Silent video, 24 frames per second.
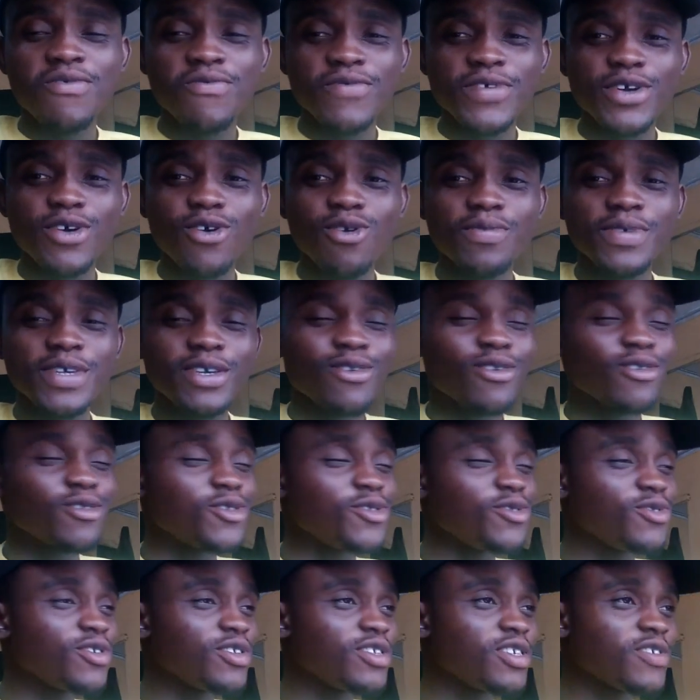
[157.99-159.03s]
We hope he
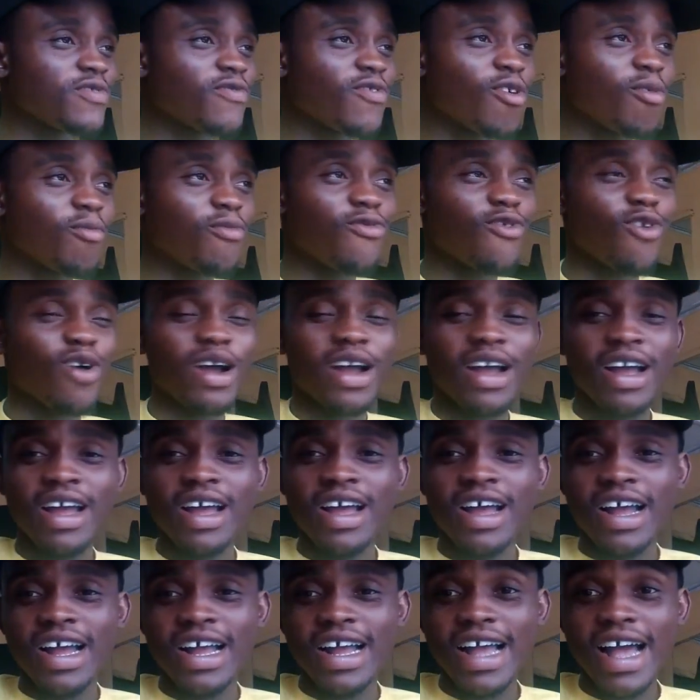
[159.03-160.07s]
continues this form for
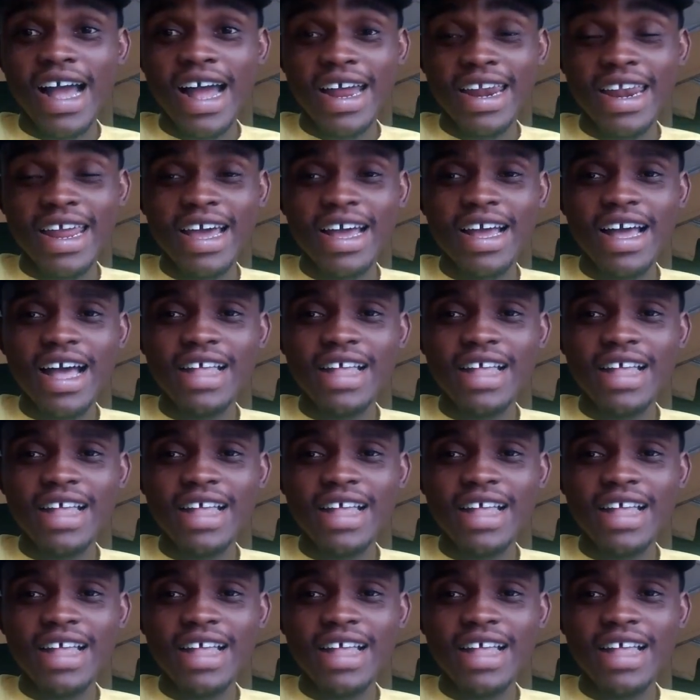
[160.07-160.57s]
Ghana